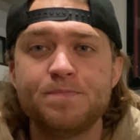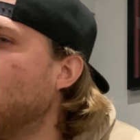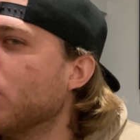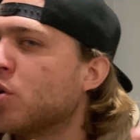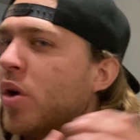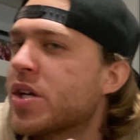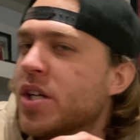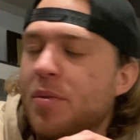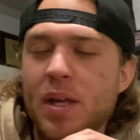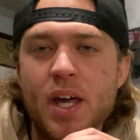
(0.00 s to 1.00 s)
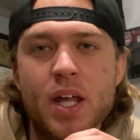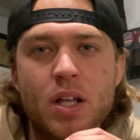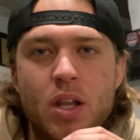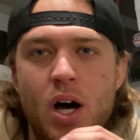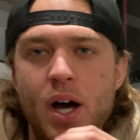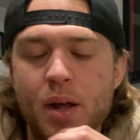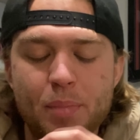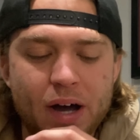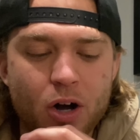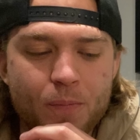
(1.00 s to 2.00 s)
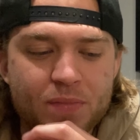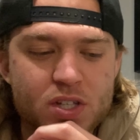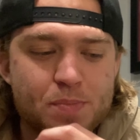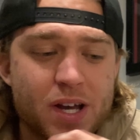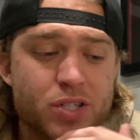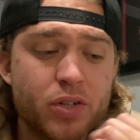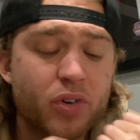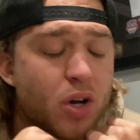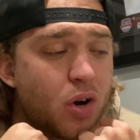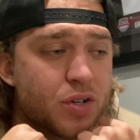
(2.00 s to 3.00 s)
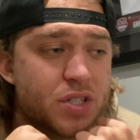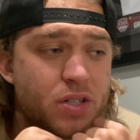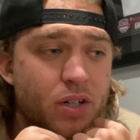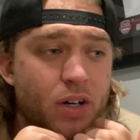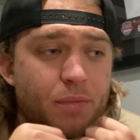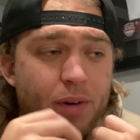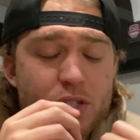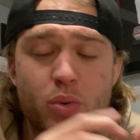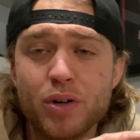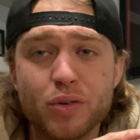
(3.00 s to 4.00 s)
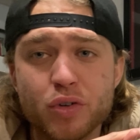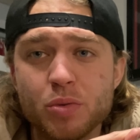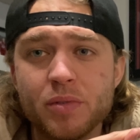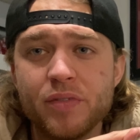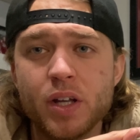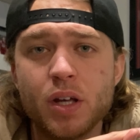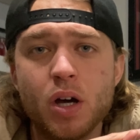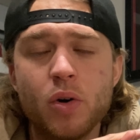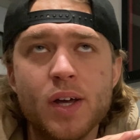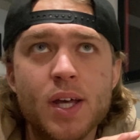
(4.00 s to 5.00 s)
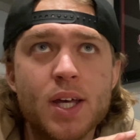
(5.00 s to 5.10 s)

One question I've been getting a lot about, especially in regards to my Twitter recruitment video,